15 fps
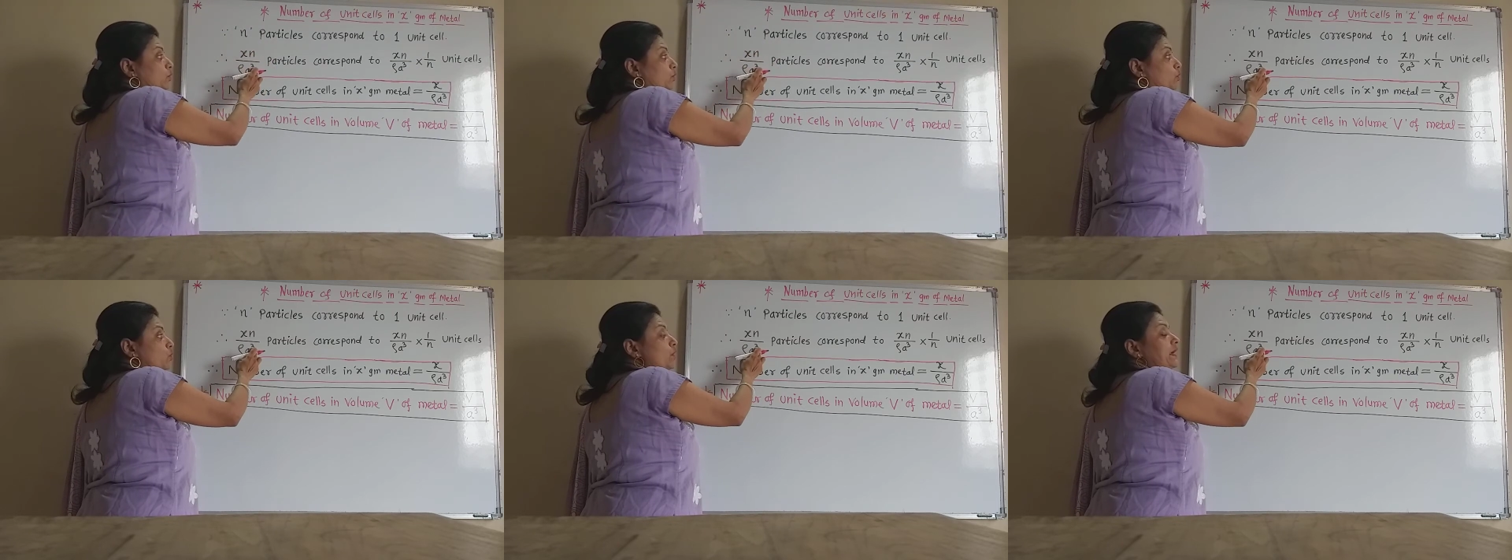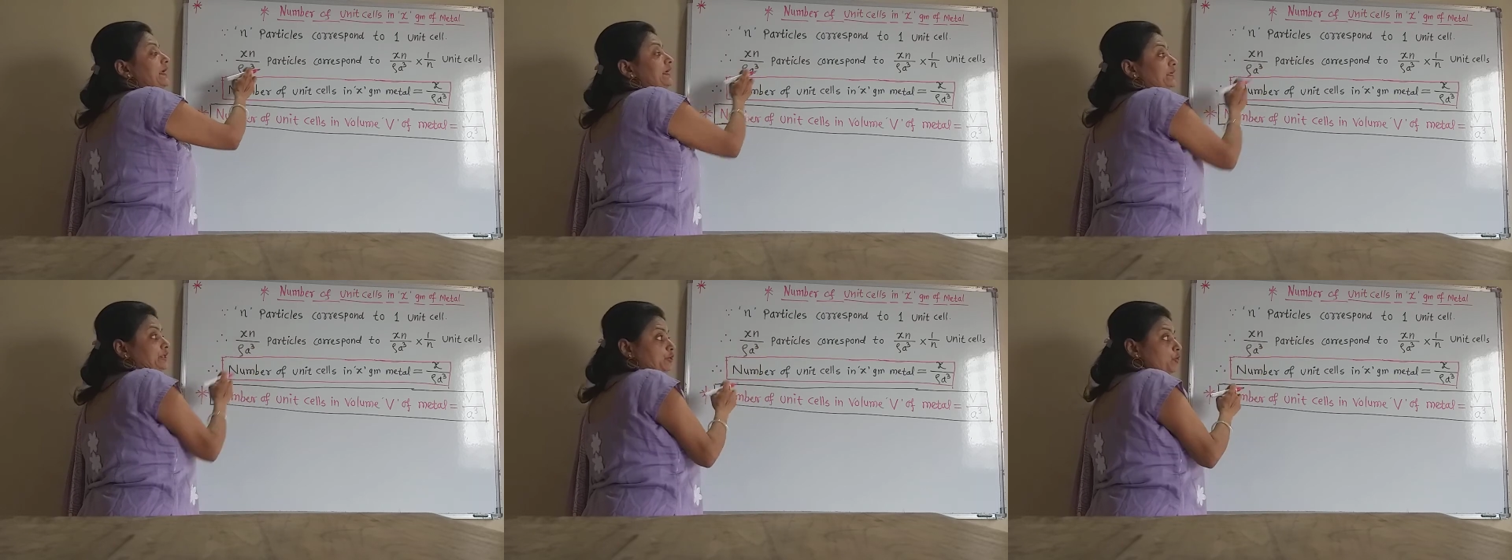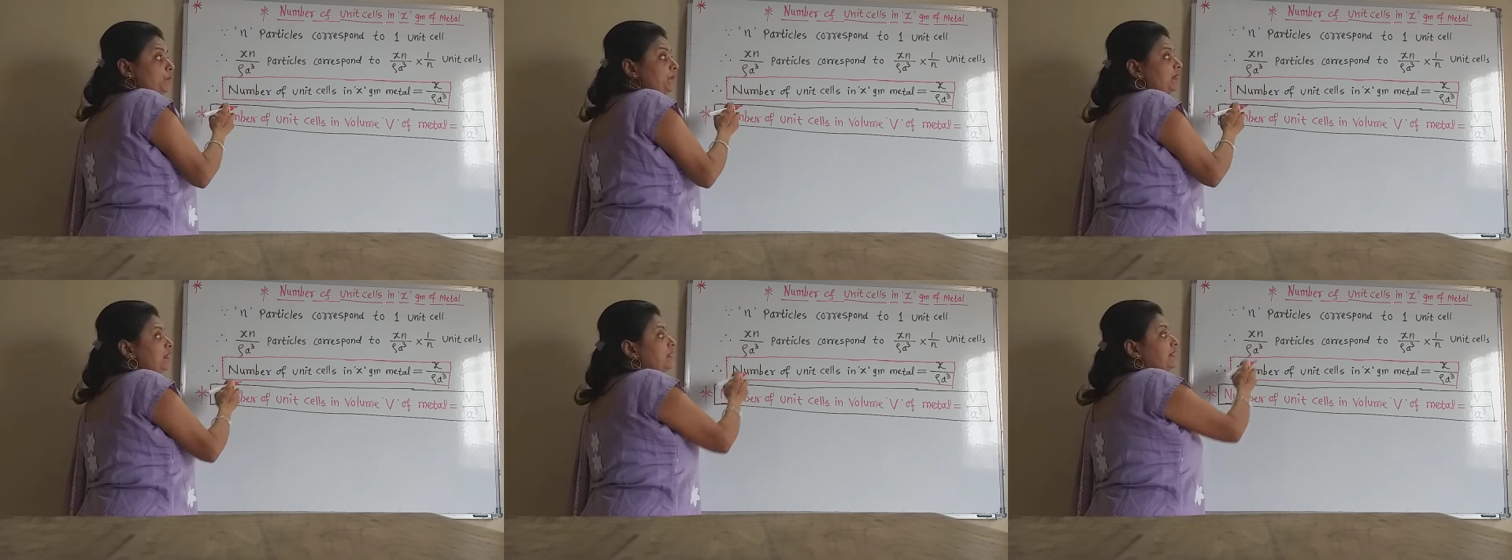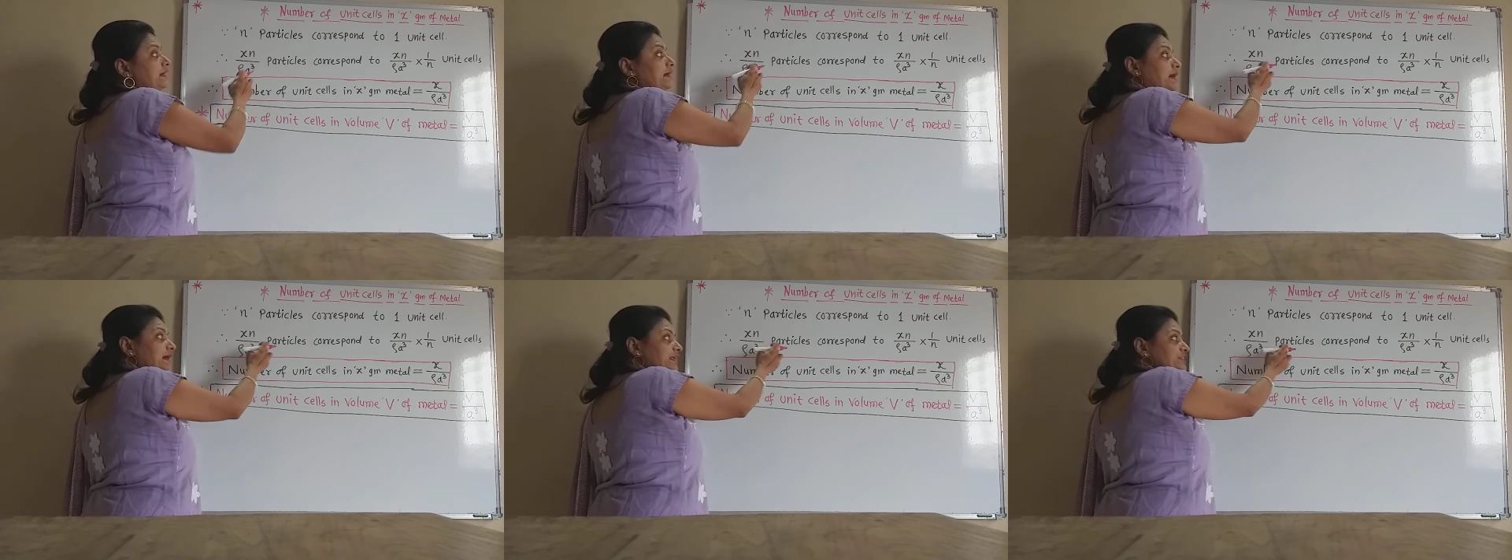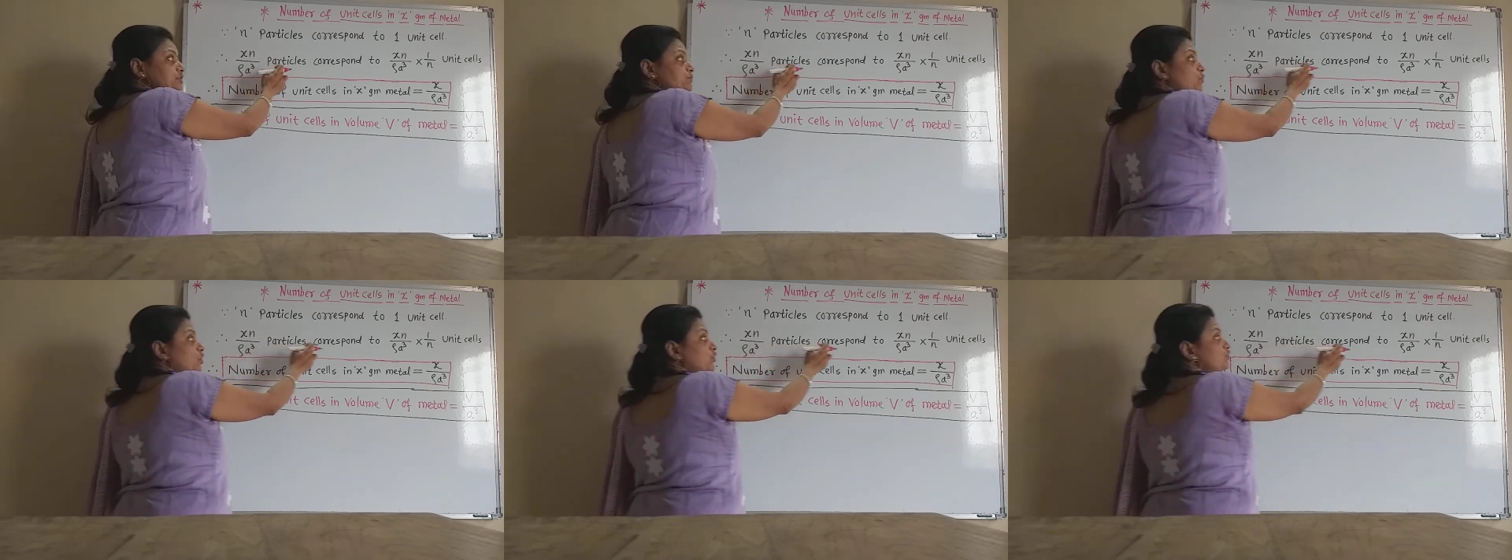rho a cube,
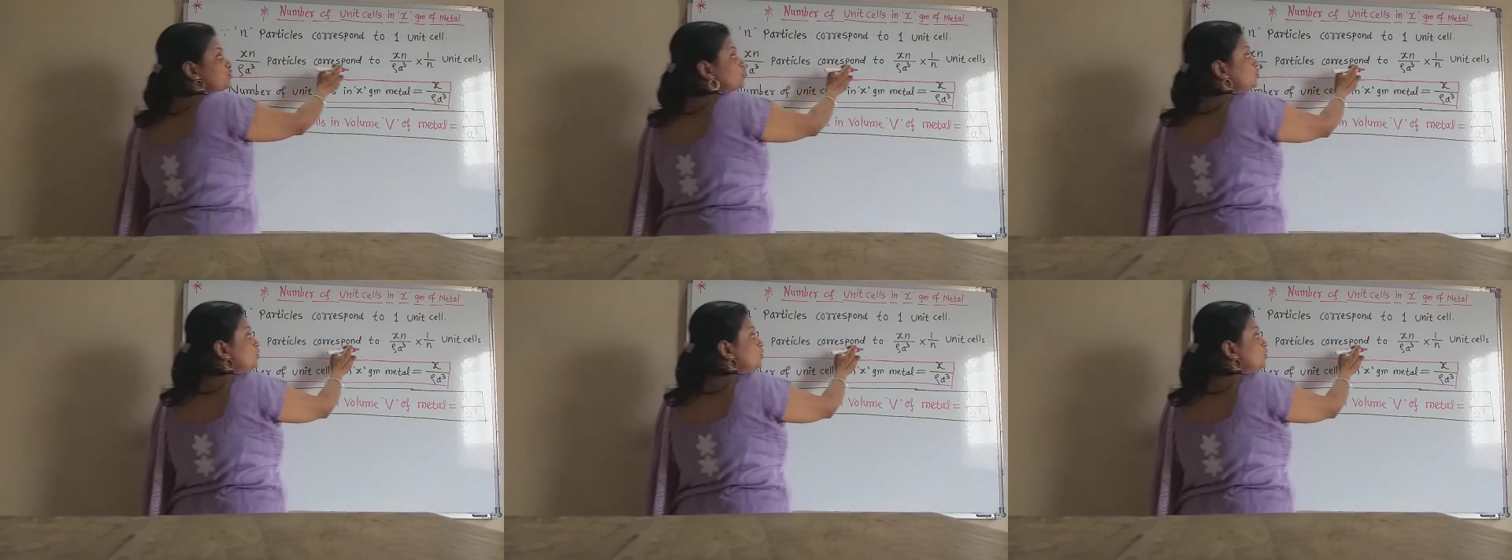corresponds to